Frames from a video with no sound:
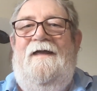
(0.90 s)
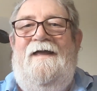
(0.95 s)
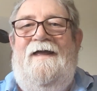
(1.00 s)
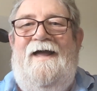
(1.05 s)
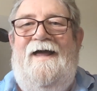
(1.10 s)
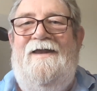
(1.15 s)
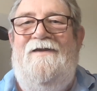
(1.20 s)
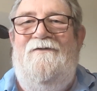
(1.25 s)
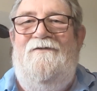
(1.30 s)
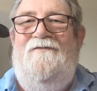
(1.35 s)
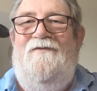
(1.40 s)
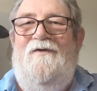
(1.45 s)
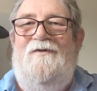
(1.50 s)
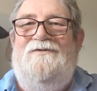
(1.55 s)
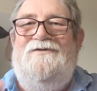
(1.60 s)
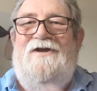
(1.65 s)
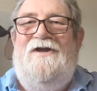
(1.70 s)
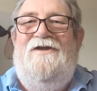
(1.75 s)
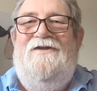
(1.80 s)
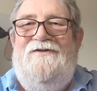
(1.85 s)
Hello
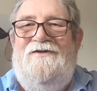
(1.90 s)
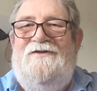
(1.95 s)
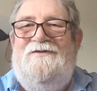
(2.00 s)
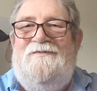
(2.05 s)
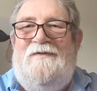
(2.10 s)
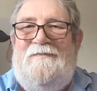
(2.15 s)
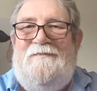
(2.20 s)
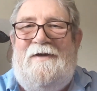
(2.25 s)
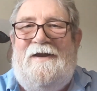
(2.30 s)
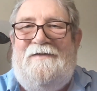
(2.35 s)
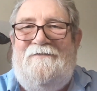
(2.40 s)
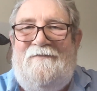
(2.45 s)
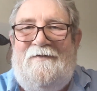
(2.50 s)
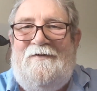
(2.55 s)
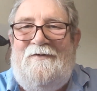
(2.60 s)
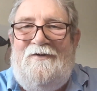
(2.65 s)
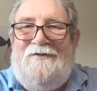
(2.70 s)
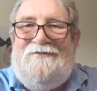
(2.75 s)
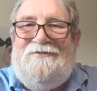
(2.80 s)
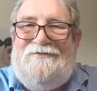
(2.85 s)
folks, how you doing? It's me, Paddy from
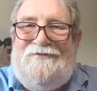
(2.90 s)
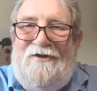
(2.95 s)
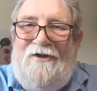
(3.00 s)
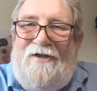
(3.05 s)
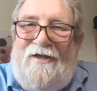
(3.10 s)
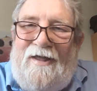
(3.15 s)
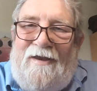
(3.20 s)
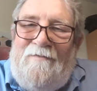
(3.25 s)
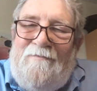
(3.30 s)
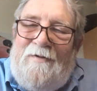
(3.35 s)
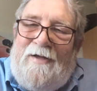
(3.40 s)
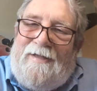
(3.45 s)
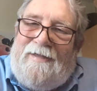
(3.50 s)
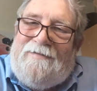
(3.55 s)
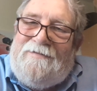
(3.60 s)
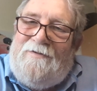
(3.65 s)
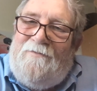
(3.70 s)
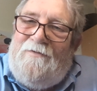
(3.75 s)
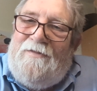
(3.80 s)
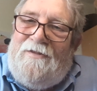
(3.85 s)
Across the Shotgun. I'm back
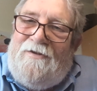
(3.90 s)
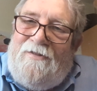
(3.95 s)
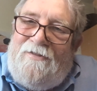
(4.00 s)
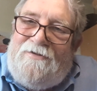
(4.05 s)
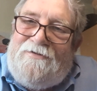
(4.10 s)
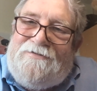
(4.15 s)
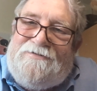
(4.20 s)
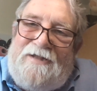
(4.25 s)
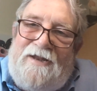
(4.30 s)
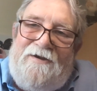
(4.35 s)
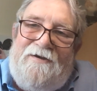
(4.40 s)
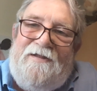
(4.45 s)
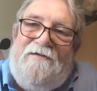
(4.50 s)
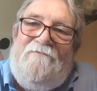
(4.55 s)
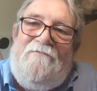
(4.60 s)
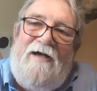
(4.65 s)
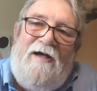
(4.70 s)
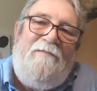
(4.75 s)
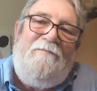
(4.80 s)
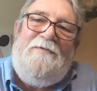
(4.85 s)
at you with another Saturday
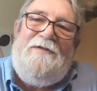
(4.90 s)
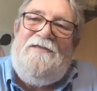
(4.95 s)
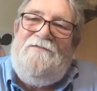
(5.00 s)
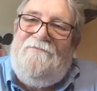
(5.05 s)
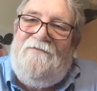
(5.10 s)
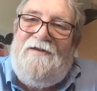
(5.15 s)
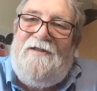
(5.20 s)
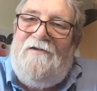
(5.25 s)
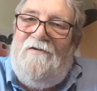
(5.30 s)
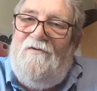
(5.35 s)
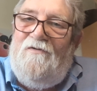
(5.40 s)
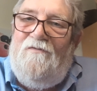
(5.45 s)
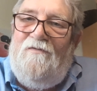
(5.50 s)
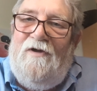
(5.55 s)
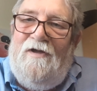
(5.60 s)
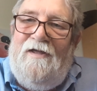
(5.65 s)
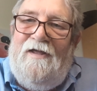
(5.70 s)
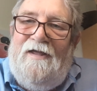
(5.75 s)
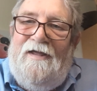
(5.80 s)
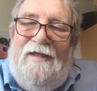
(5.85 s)
Rambly video,
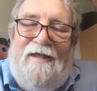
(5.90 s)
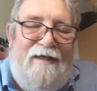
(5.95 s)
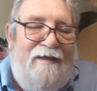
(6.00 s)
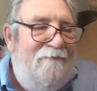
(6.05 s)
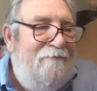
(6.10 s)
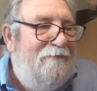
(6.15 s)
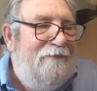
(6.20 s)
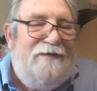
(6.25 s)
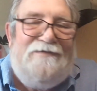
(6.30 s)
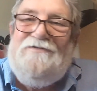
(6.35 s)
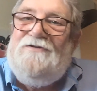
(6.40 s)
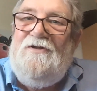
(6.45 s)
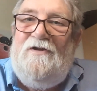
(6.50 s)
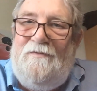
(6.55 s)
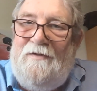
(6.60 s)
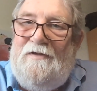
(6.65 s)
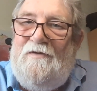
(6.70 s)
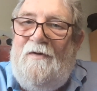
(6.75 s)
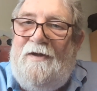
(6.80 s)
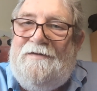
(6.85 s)
and this is going
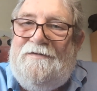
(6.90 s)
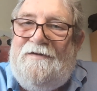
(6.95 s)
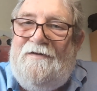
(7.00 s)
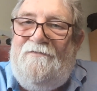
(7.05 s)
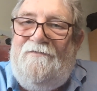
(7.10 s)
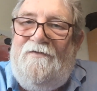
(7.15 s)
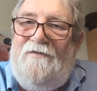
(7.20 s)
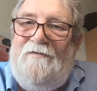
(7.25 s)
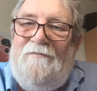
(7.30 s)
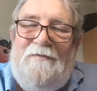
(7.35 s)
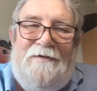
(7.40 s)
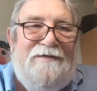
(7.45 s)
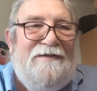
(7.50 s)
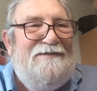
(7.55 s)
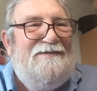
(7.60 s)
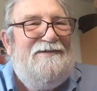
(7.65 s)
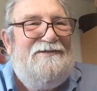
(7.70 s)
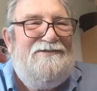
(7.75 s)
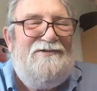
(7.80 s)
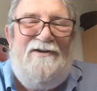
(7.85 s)
to be quite different, but
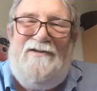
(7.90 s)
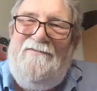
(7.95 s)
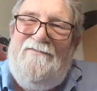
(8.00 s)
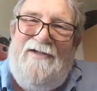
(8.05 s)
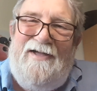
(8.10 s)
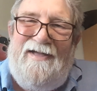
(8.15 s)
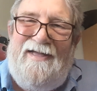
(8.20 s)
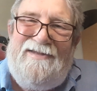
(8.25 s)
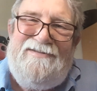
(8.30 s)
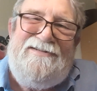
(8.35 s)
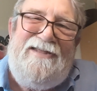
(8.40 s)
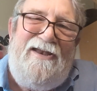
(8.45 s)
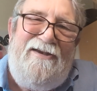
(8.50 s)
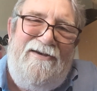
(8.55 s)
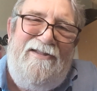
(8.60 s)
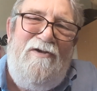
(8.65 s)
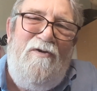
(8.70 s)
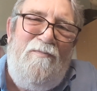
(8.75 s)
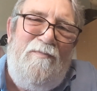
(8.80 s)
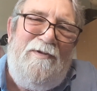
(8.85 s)
this is sort of a
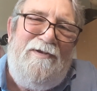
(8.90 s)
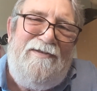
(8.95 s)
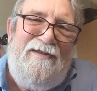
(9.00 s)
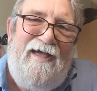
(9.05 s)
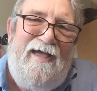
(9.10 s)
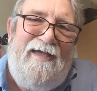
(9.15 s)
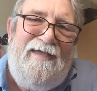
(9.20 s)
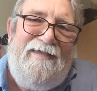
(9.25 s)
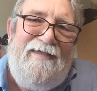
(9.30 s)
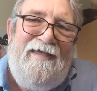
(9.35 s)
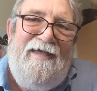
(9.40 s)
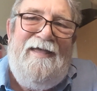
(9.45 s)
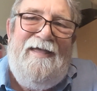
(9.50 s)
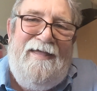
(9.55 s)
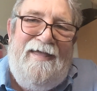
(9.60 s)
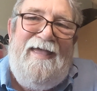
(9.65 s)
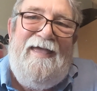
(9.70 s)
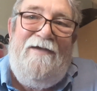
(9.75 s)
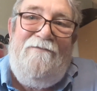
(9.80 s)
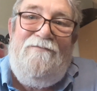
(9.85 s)
Saturday open tag.
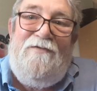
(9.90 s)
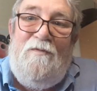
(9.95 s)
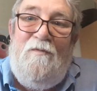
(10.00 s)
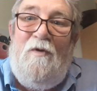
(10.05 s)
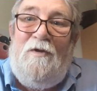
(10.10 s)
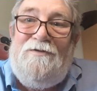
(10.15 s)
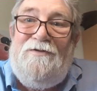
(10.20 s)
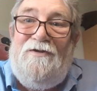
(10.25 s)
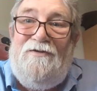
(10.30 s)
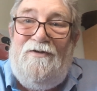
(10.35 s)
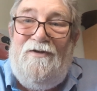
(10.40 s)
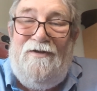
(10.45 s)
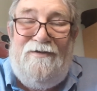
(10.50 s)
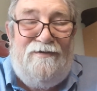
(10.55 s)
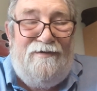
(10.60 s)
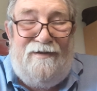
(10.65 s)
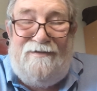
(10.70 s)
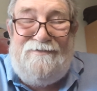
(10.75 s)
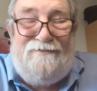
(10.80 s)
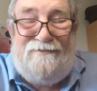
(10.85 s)
If you want to do
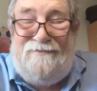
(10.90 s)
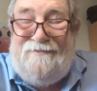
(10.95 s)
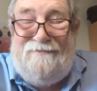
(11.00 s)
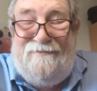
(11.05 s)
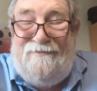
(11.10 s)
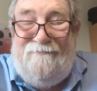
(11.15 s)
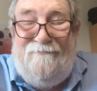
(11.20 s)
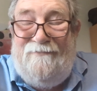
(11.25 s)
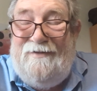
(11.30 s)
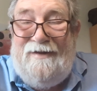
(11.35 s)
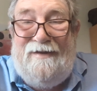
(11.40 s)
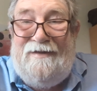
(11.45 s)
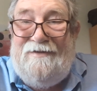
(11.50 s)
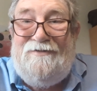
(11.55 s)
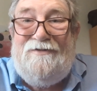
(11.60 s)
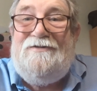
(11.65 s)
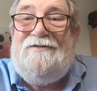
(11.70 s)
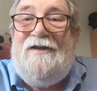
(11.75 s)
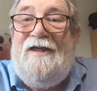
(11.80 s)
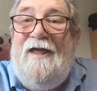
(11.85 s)
it, it's really
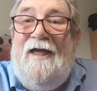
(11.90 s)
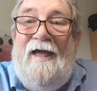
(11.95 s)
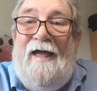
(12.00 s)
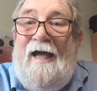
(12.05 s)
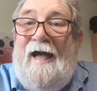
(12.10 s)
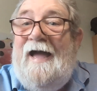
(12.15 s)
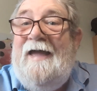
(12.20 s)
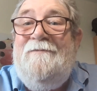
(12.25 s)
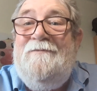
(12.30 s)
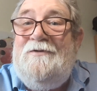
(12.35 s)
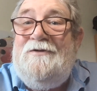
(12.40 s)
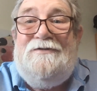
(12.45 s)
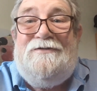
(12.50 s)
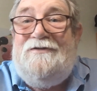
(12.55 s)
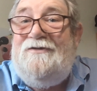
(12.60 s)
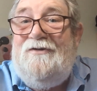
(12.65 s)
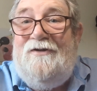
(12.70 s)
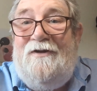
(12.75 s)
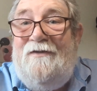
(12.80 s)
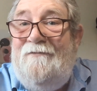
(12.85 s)
just, I'm
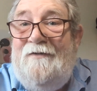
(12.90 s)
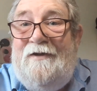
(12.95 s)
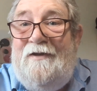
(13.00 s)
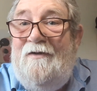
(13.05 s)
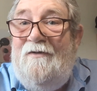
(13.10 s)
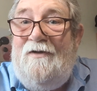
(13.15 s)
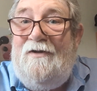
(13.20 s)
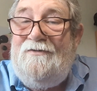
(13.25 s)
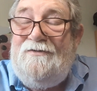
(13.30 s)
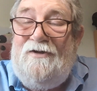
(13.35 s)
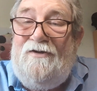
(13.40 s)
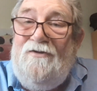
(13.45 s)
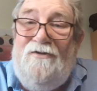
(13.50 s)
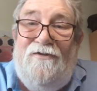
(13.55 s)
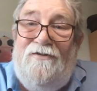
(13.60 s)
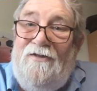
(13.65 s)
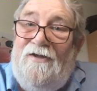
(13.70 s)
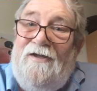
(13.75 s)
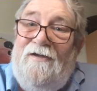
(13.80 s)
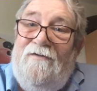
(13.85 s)
just doing a video because I
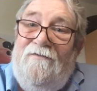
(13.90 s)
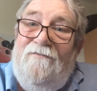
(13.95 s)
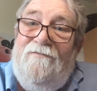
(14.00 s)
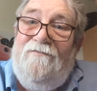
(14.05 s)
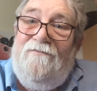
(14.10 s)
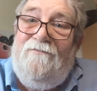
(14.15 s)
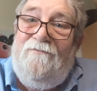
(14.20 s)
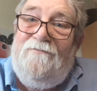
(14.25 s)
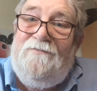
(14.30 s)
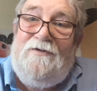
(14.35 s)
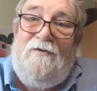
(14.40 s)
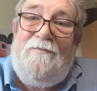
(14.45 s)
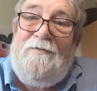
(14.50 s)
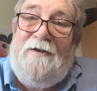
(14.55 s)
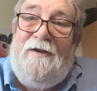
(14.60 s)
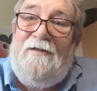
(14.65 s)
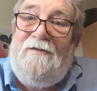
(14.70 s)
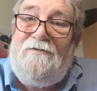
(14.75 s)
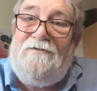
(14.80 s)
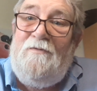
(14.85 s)
couldn't think of
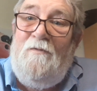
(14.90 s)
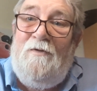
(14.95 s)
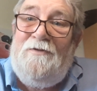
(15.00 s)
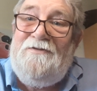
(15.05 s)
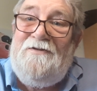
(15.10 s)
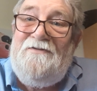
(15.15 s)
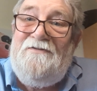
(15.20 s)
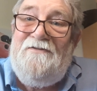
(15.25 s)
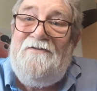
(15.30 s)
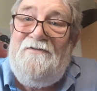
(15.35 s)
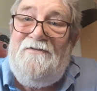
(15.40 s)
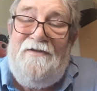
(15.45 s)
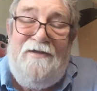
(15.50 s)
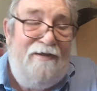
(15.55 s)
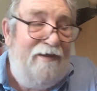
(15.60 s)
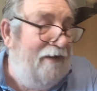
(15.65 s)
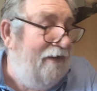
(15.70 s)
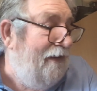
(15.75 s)
something else that I wanted to do.